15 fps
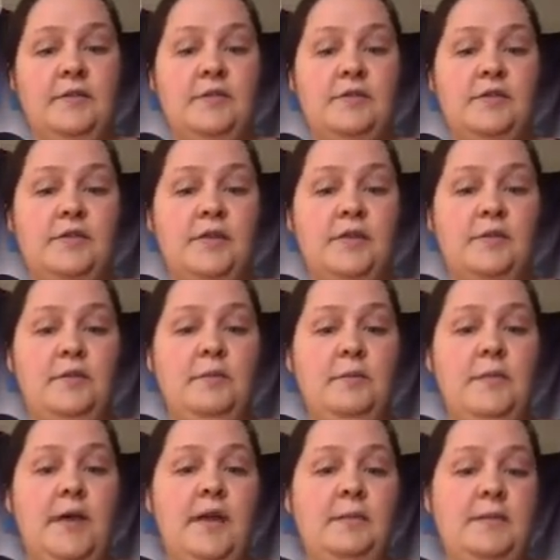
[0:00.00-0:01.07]
Strong
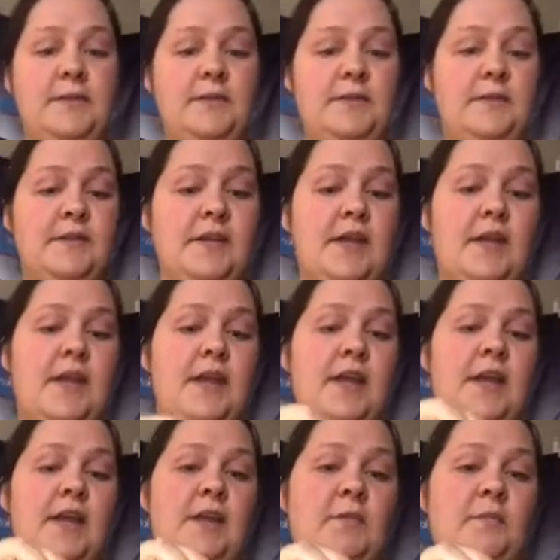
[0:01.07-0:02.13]
Hold Bobbies
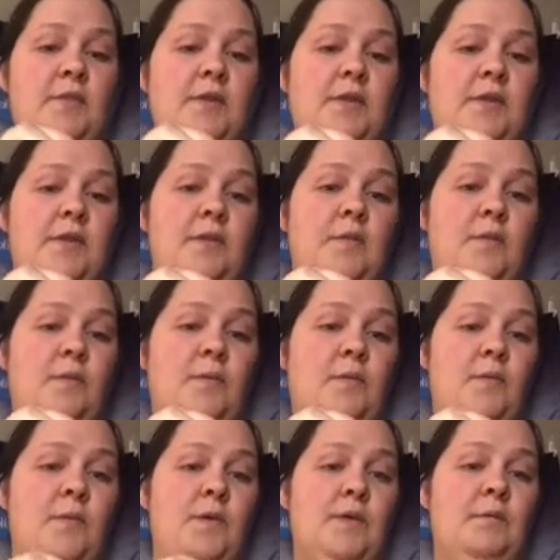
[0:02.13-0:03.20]
and put
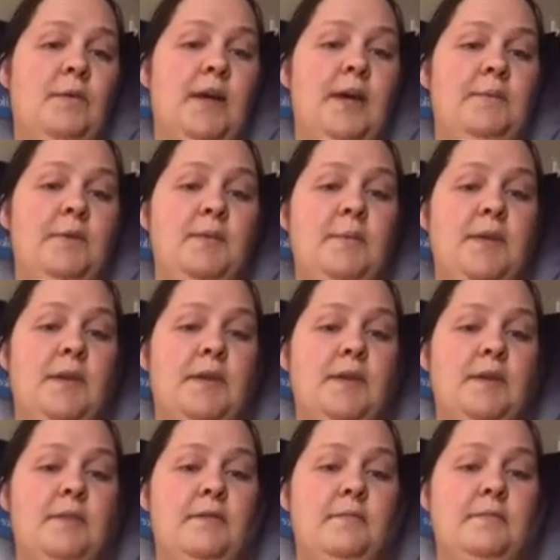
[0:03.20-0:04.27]
one bobby
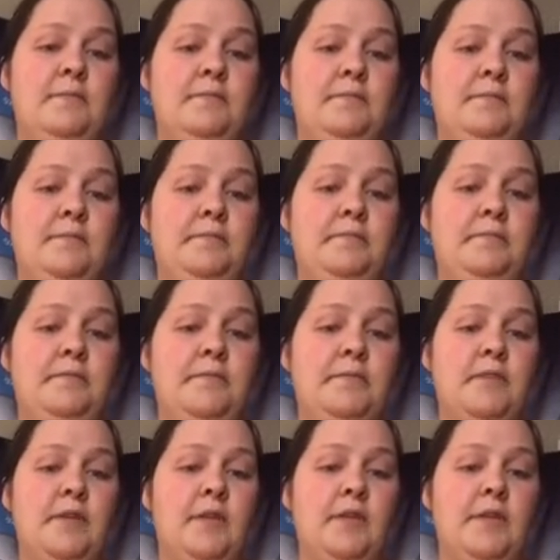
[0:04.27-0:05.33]
pin
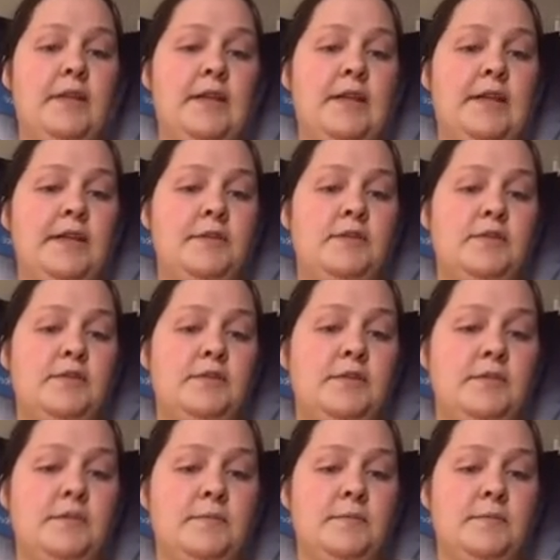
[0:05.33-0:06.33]
on each